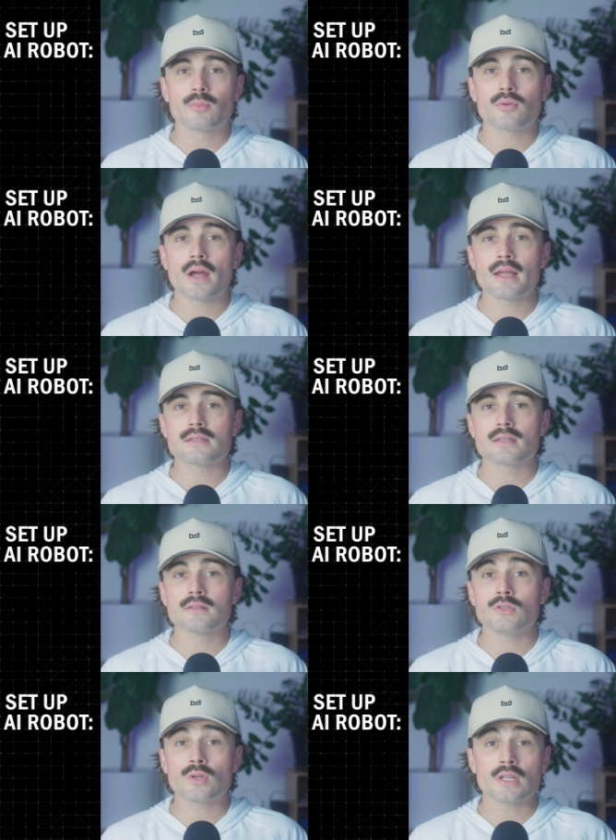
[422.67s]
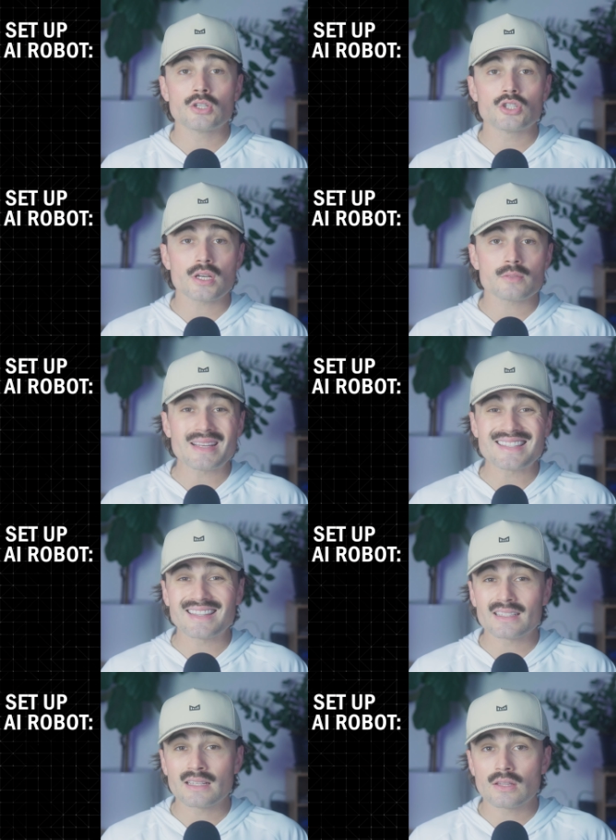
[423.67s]
the price, and you can adjust by
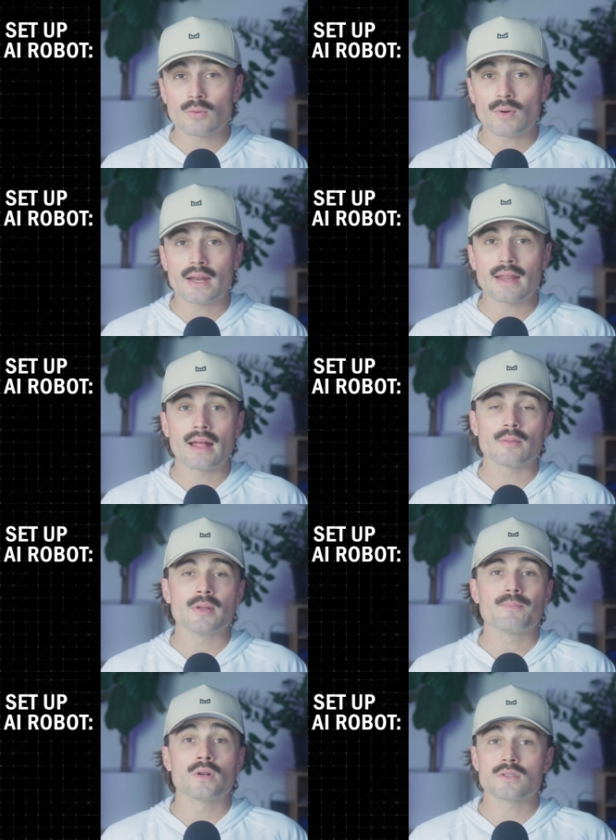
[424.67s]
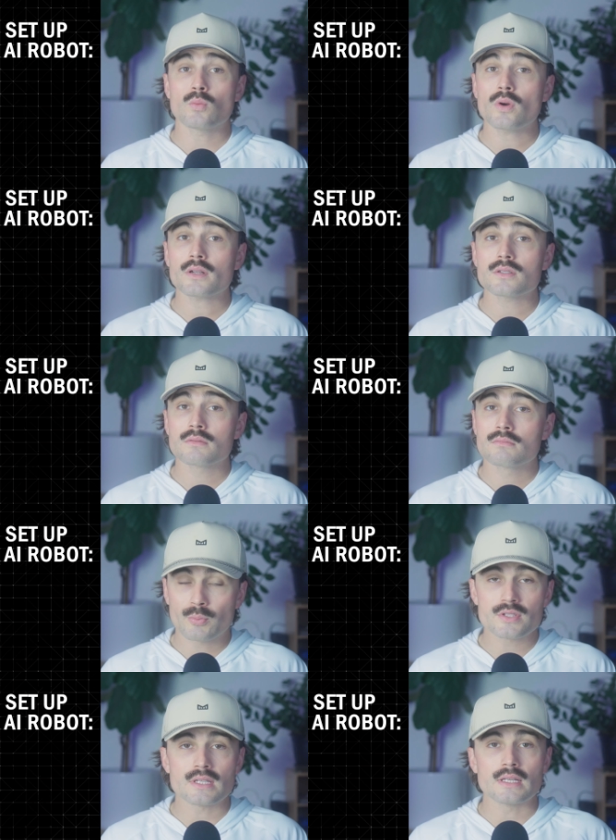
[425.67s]
selecting the right element. Once it works, you
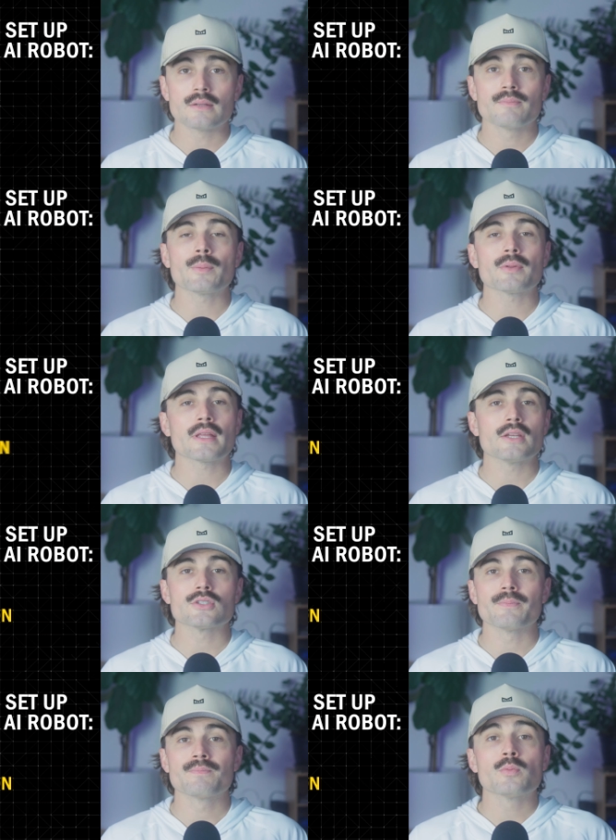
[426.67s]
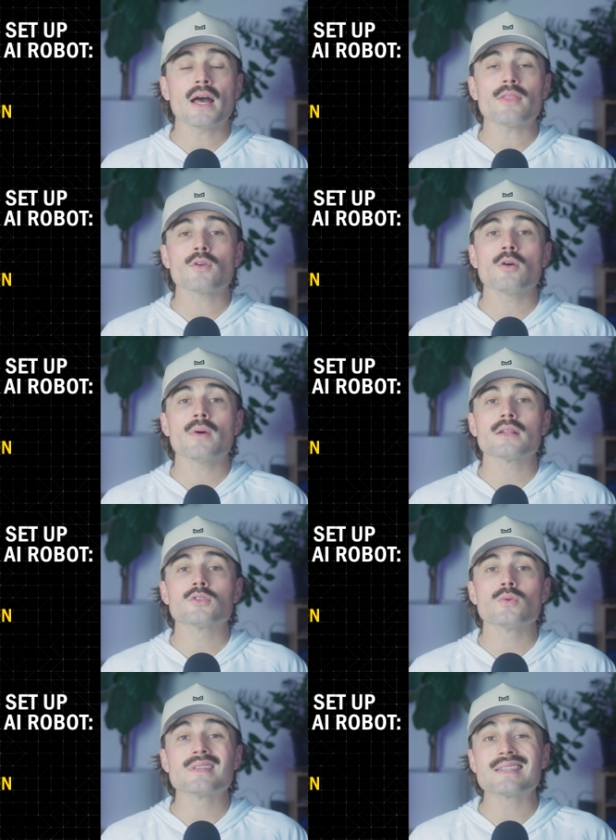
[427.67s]
proceed. Replication. To apply the robot
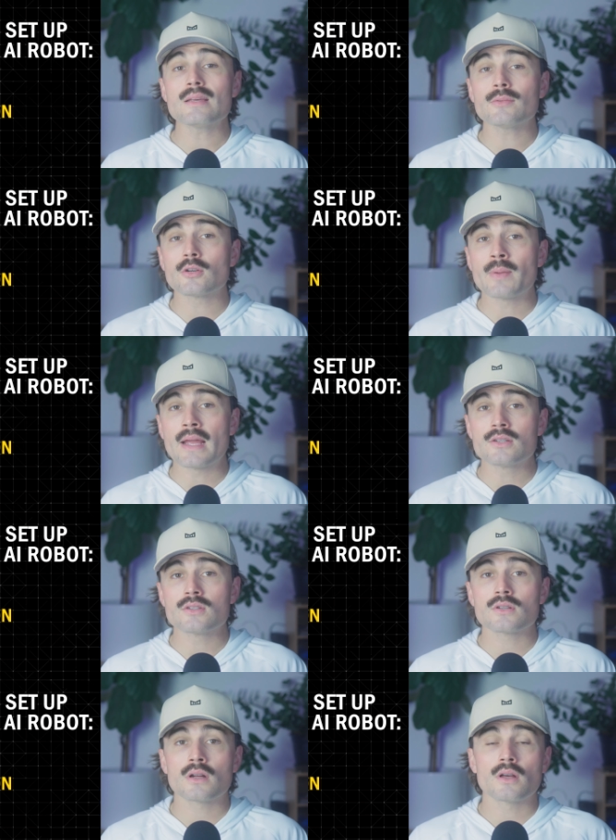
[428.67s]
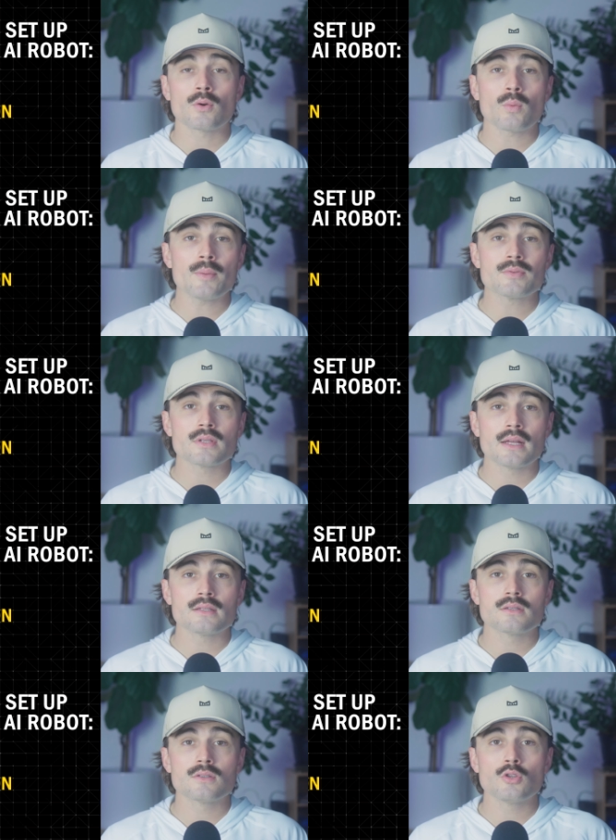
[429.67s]
to similar pages on other
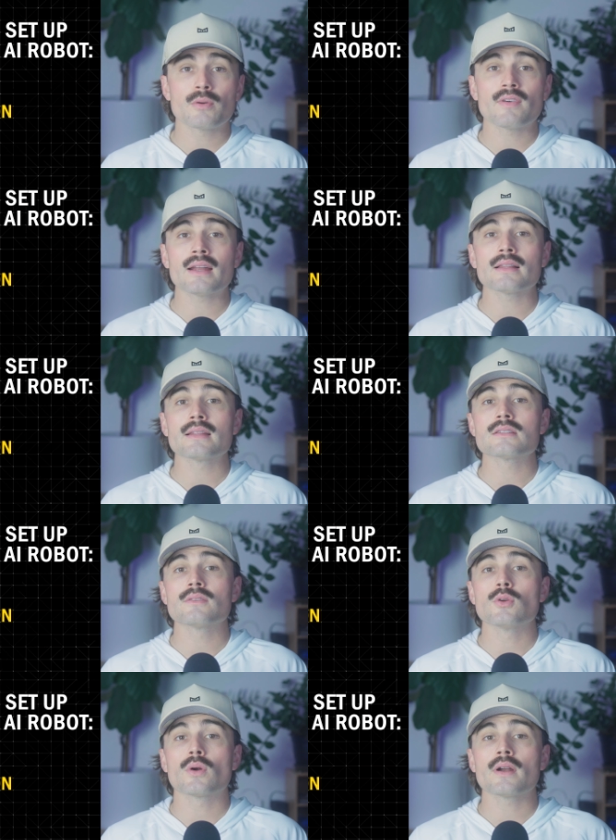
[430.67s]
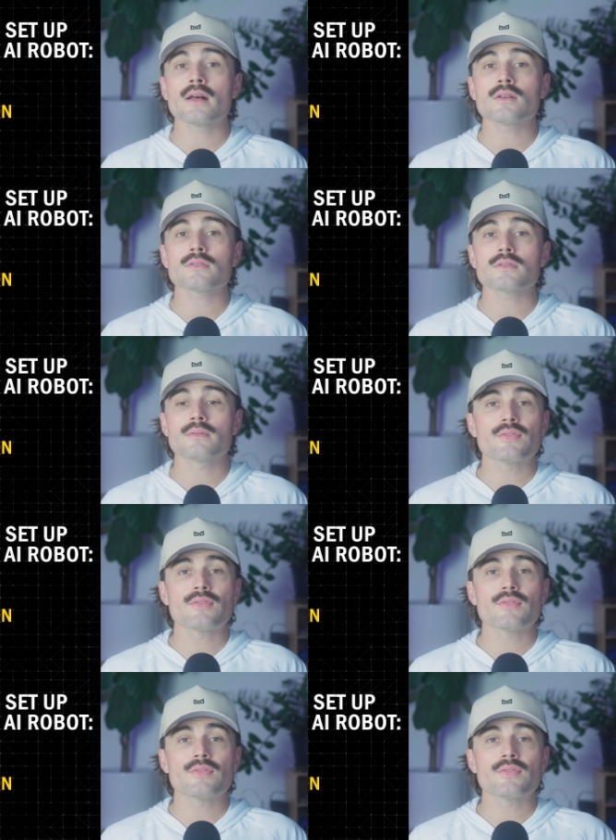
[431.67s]
websites, you provide a list of URLs.